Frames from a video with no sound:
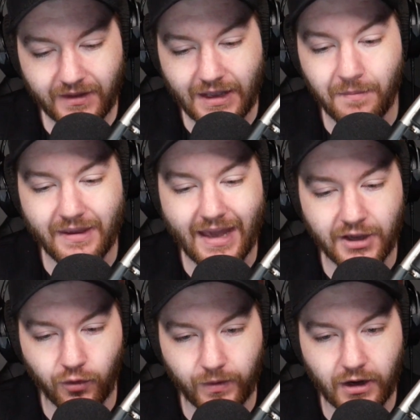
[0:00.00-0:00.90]

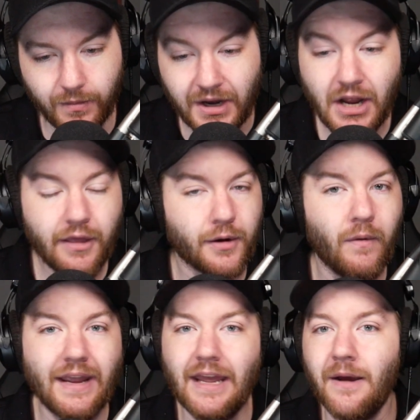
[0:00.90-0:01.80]
NBA career. But
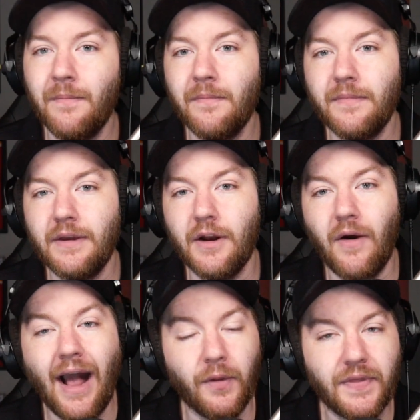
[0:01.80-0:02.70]
throwing him,
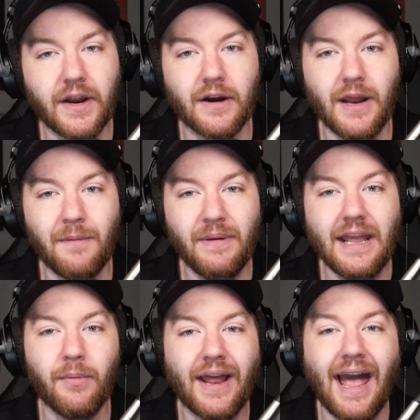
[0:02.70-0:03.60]
out there and
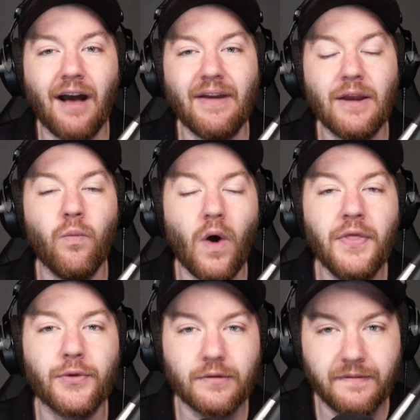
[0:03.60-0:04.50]
being able to have a
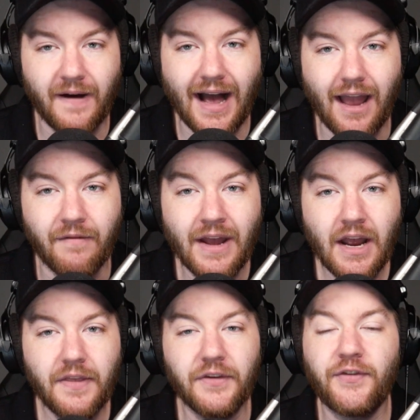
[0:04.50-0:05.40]
1 through 5
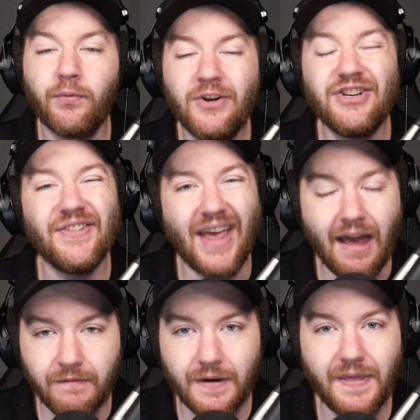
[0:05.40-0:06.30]
that switches
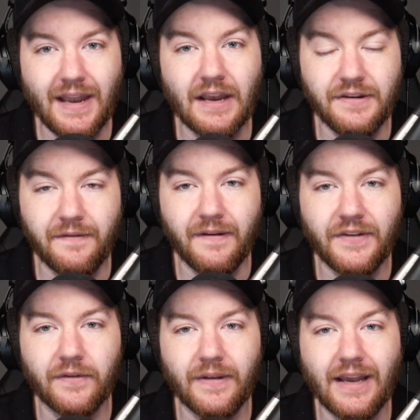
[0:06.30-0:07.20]
everything
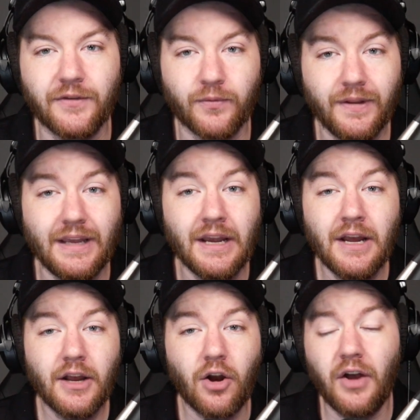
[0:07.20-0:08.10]
defensively has really
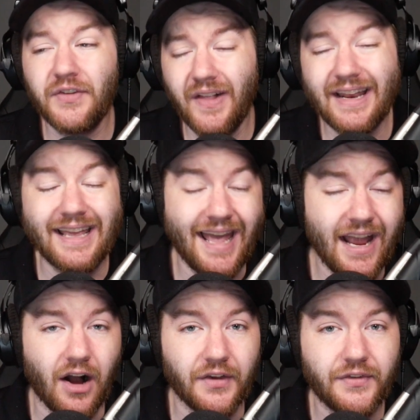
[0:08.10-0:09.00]
caused a lot of
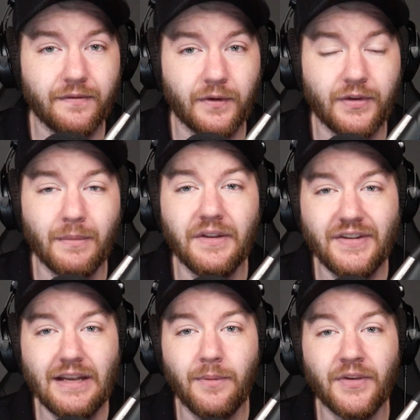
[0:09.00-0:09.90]
chaos for some of the
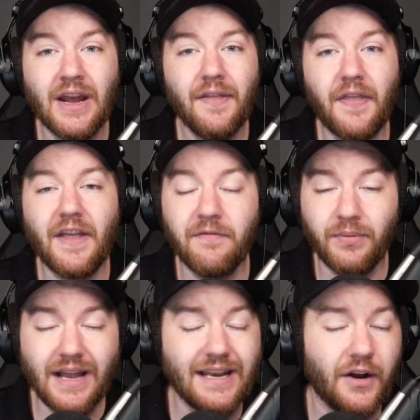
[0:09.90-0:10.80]
teams that they've played.